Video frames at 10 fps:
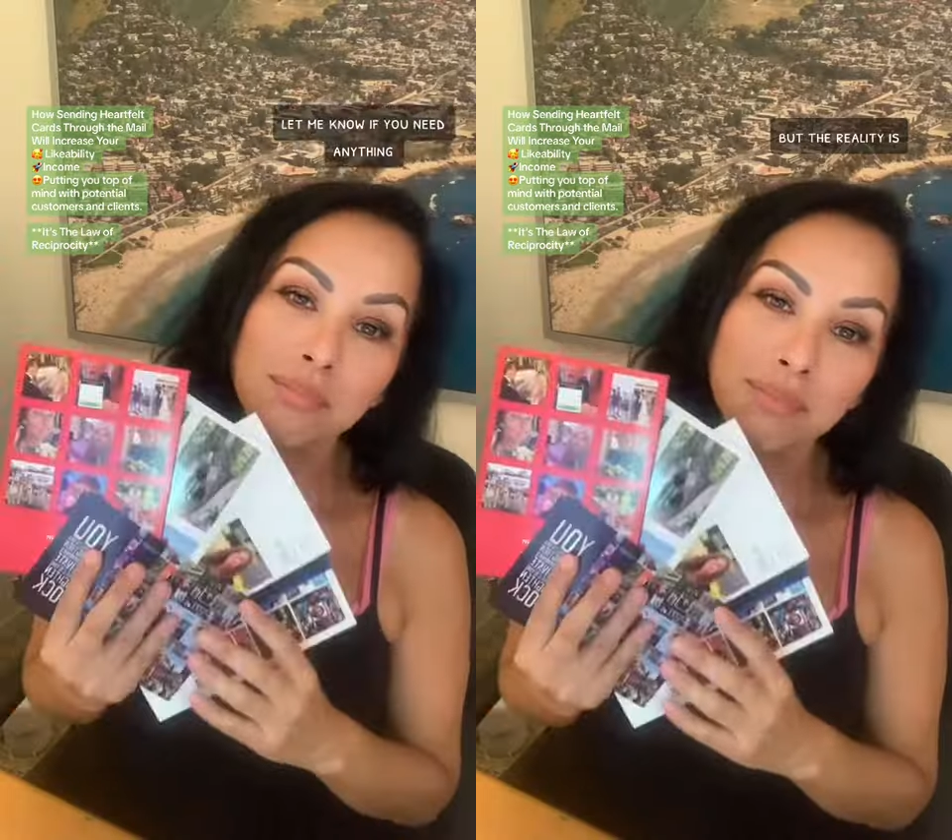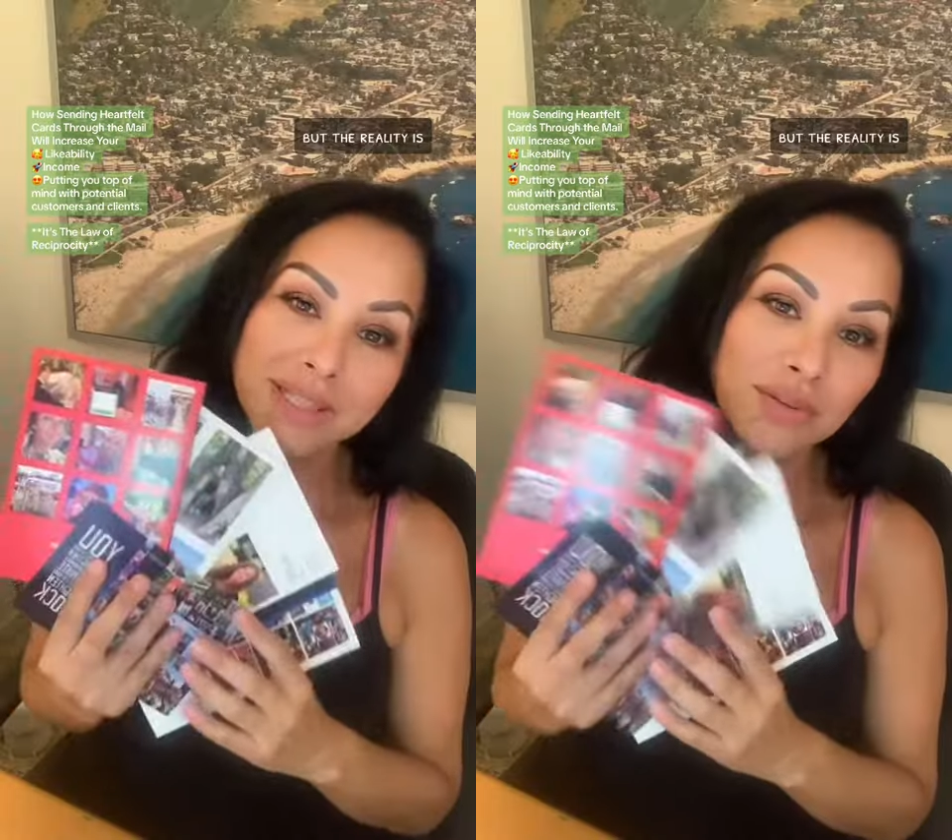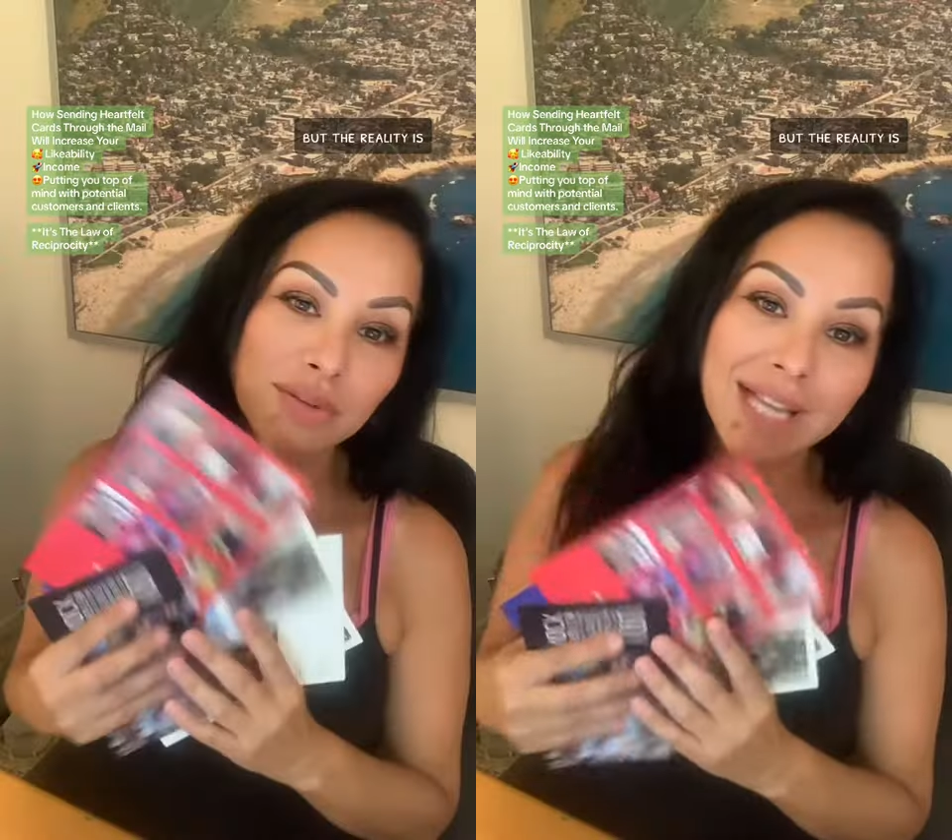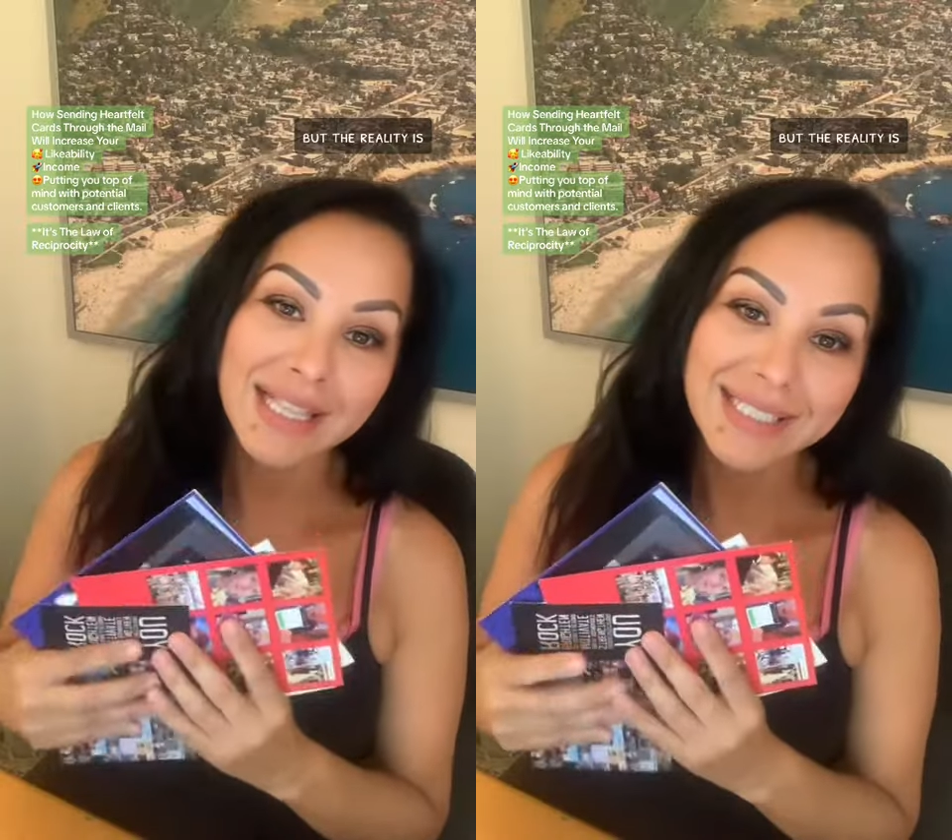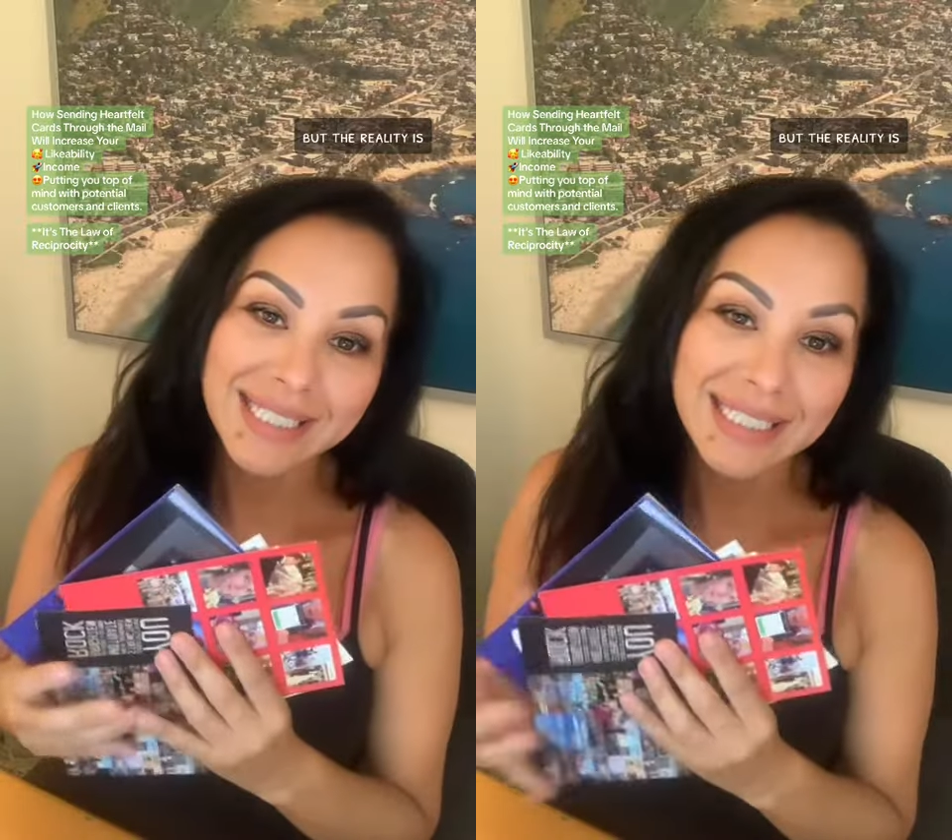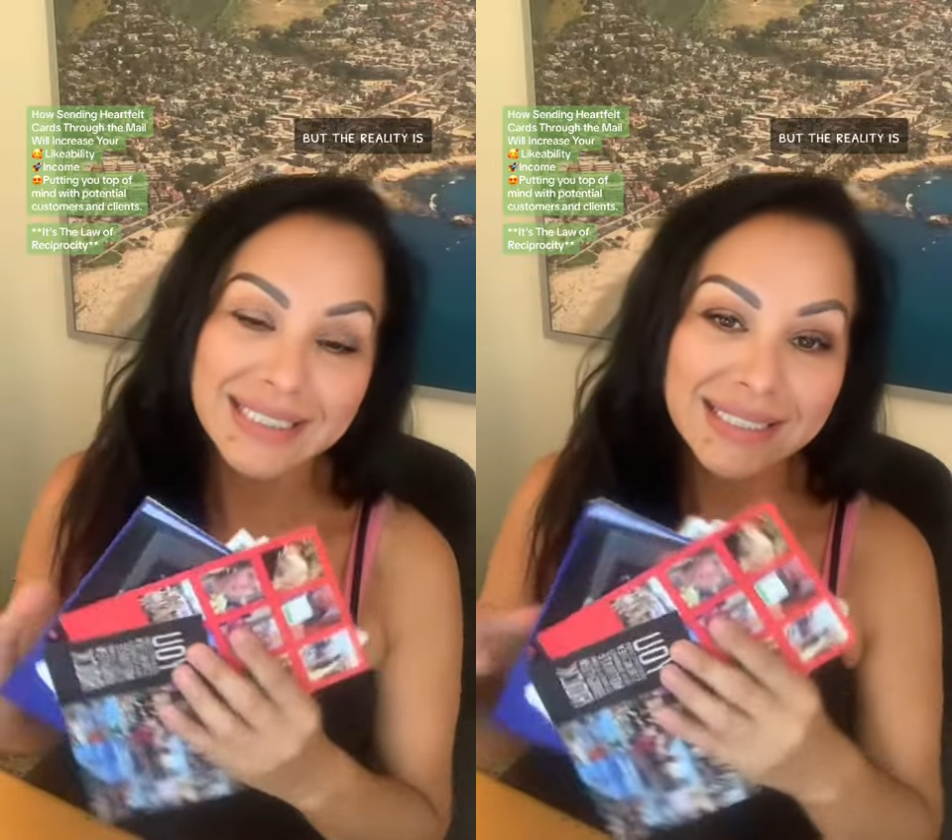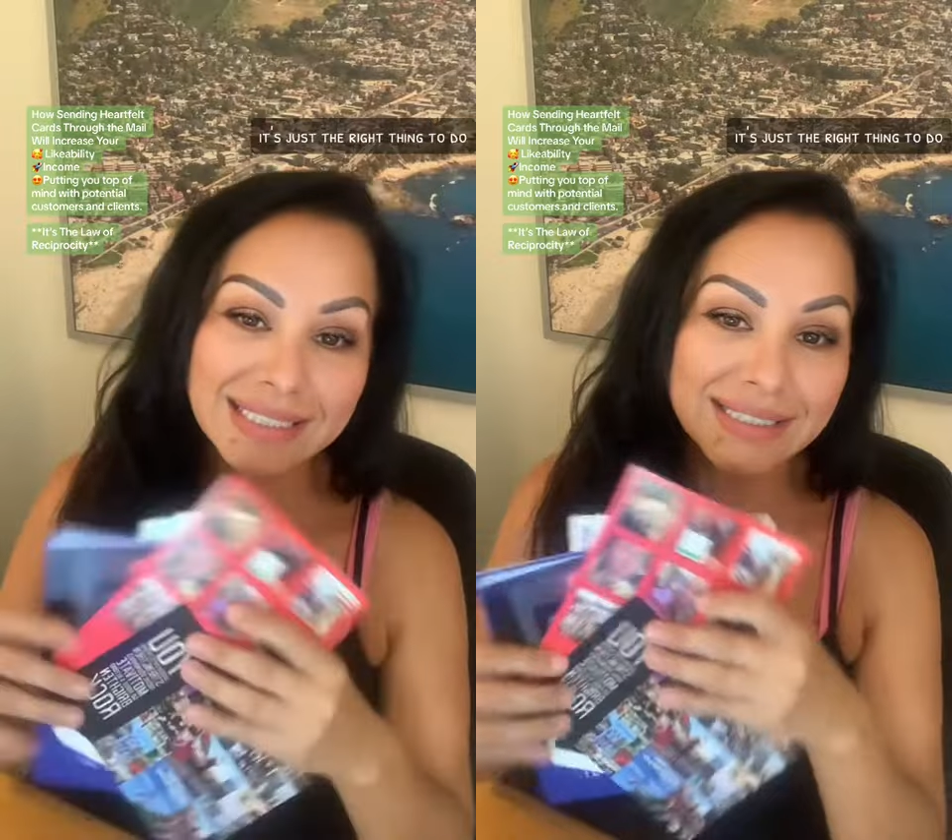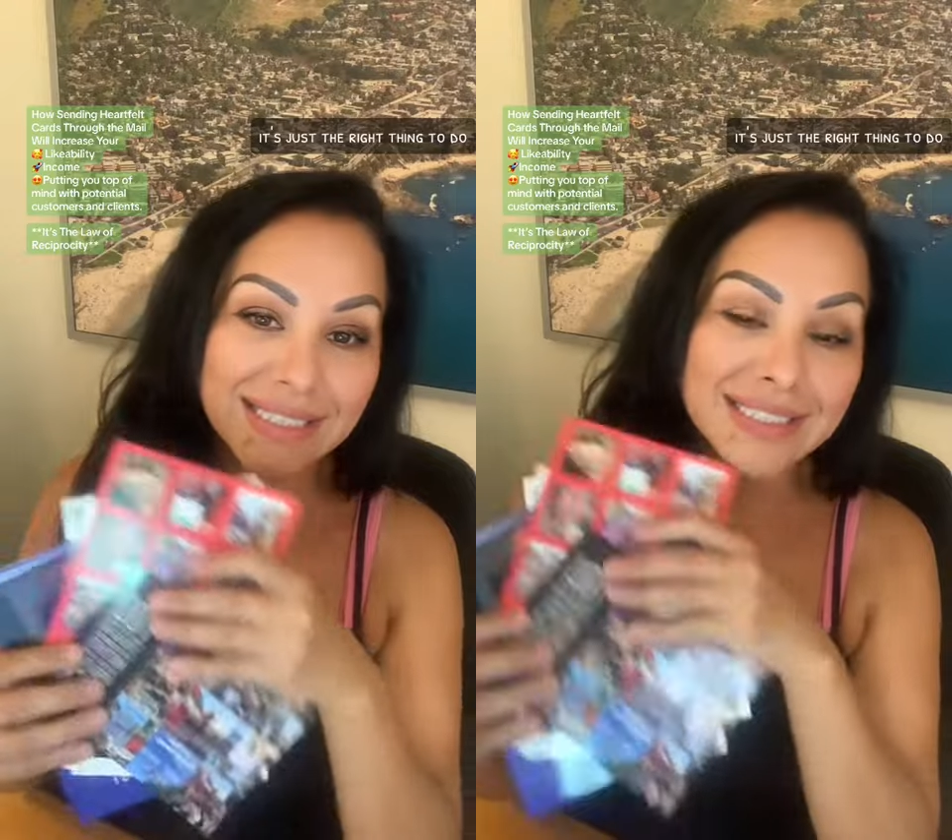the reality is, it's
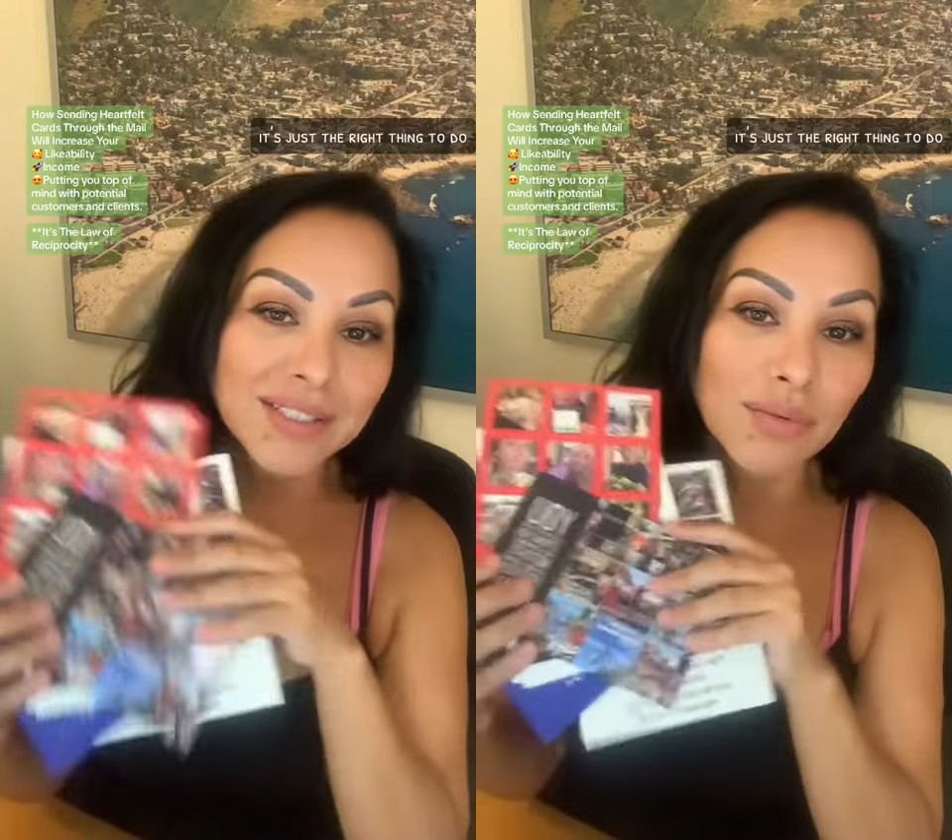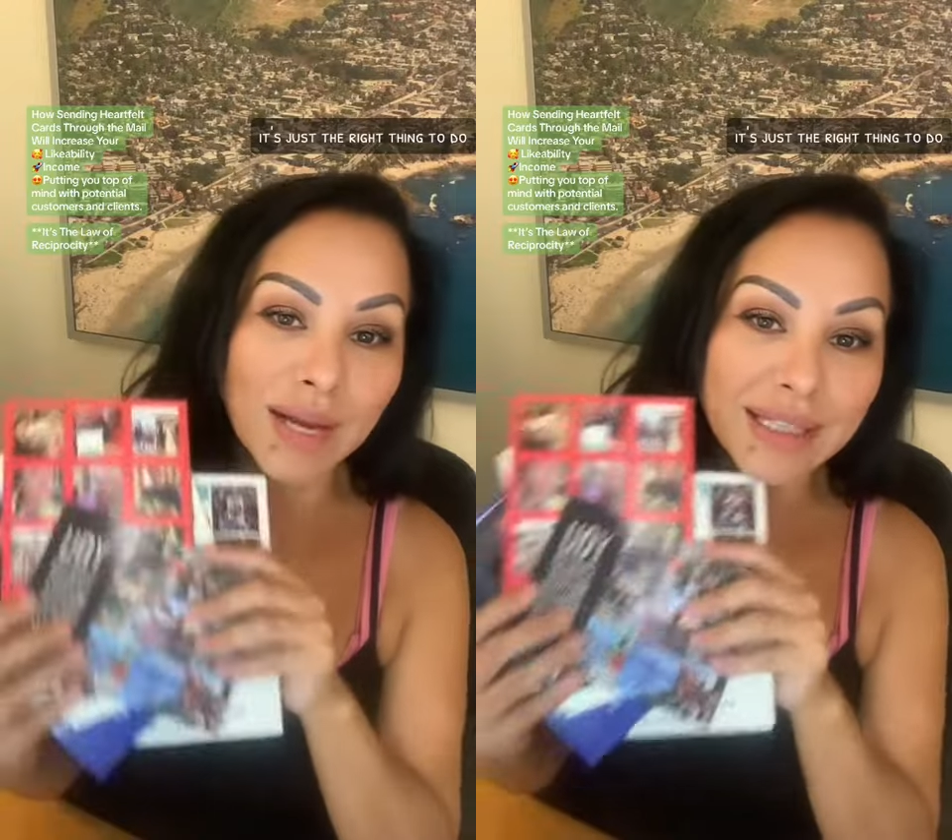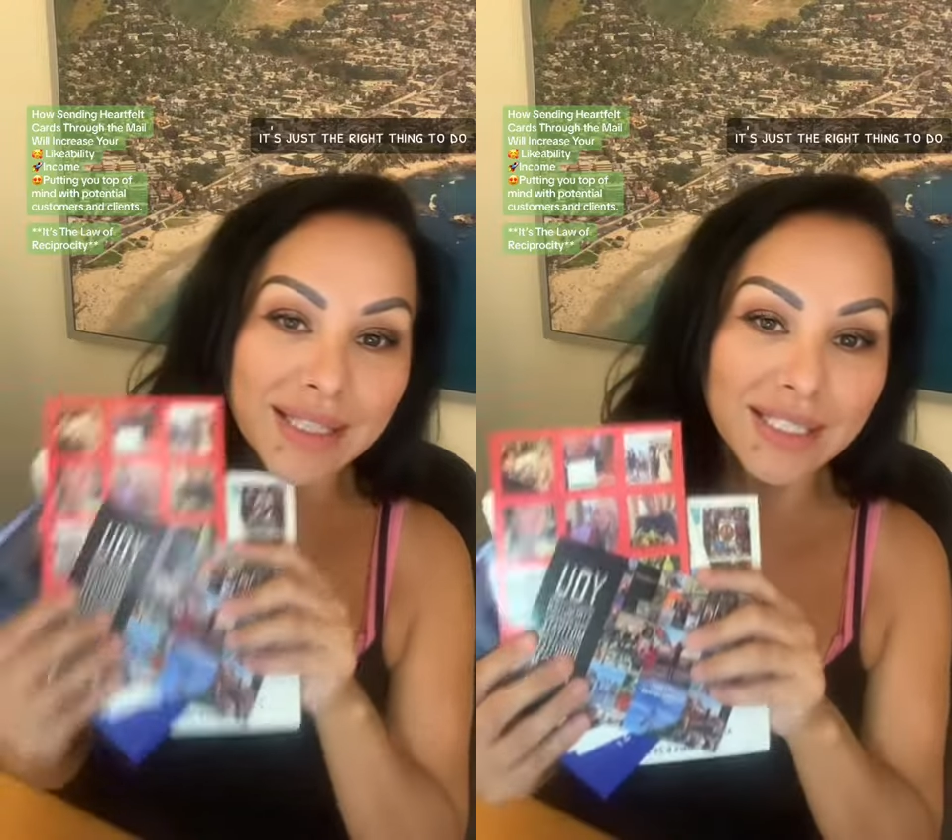just the right thing